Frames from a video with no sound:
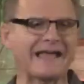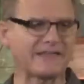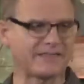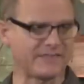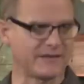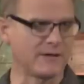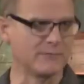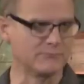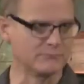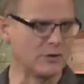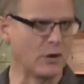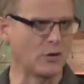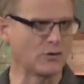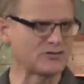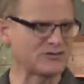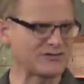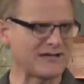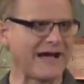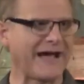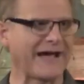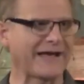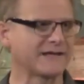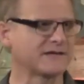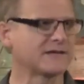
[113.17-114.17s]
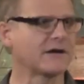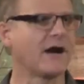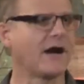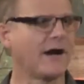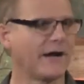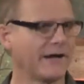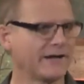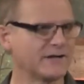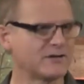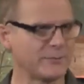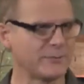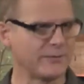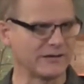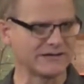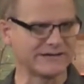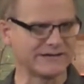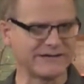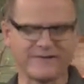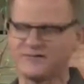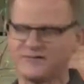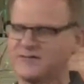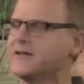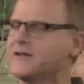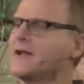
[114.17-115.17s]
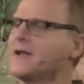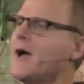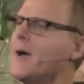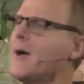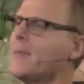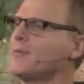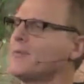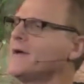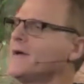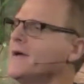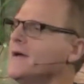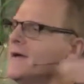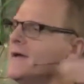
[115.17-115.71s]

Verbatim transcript: the Most High God, to be lifted up,